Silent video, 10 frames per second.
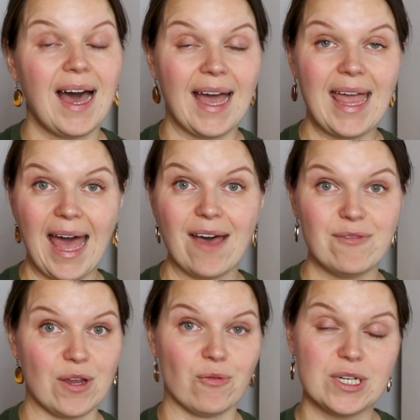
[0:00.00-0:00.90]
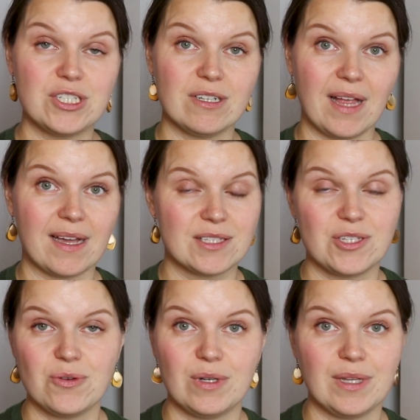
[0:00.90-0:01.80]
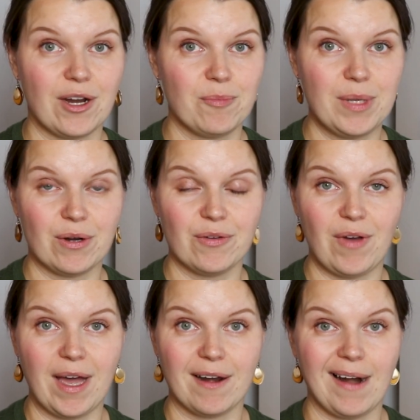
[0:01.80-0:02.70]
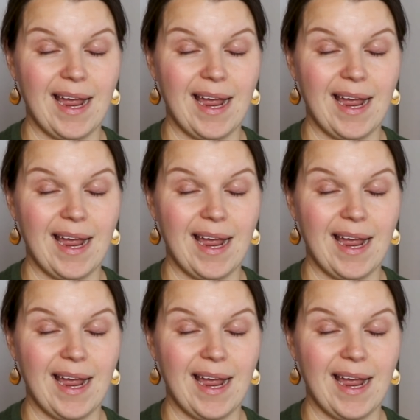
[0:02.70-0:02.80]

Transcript: I have the original XTool air purifier.